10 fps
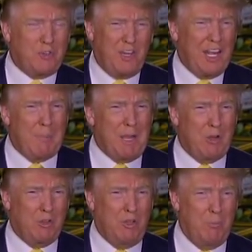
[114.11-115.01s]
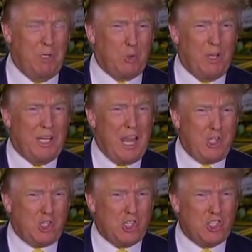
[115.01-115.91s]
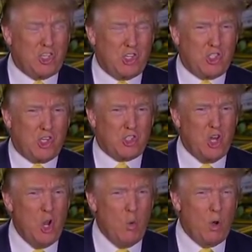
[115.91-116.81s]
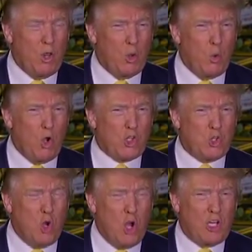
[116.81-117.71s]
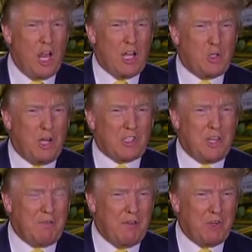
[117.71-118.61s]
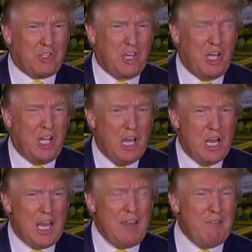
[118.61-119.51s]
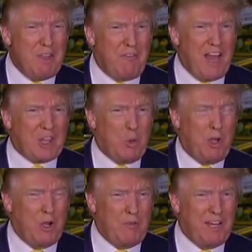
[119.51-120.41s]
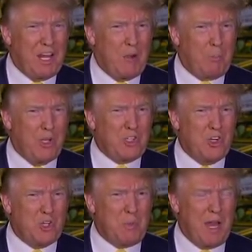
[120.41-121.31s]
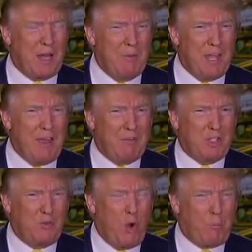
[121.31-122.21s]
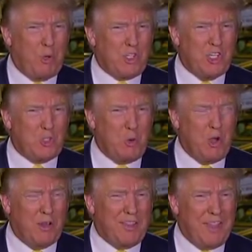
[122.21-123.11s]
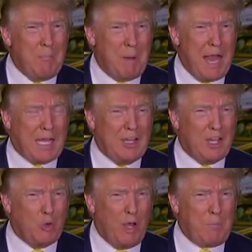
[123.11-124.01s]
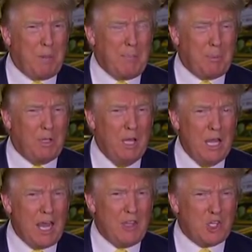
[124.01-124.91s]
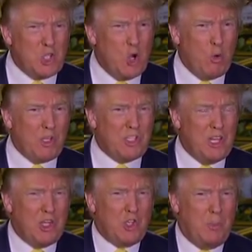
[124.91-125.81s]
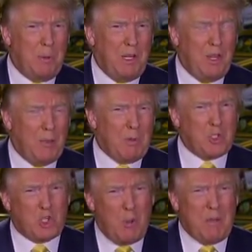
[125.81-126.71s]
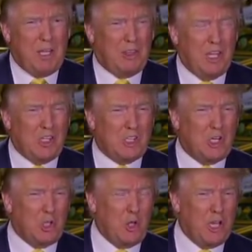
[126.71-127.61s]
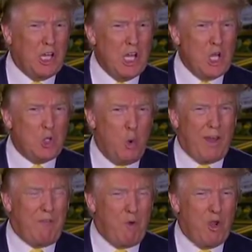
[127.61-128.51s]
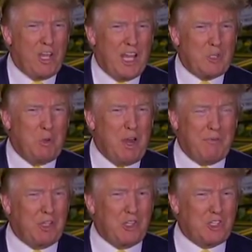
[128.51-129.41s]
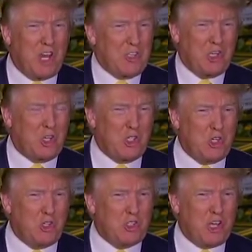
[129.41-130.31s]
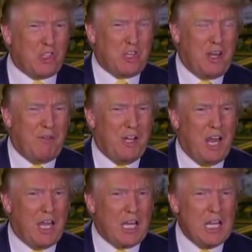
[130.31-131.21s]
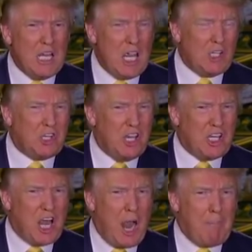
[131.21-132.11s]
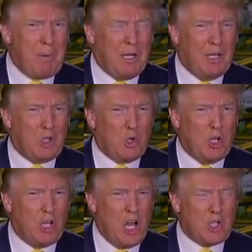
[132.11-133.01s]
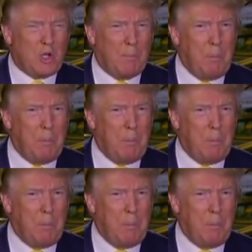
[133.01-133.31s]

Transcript: Forget about between nations. It's just one of the worst drawn contracts I've ever seen. Even the fact that we don't even get our prisoners back. I mean, they have these 4 prisoners. We get them back, and they're great people, and there's no reason they should be there. But so many things, including 24 days. We don't have to discuss it because you discuss it every night. It's an incompetently drawn contract.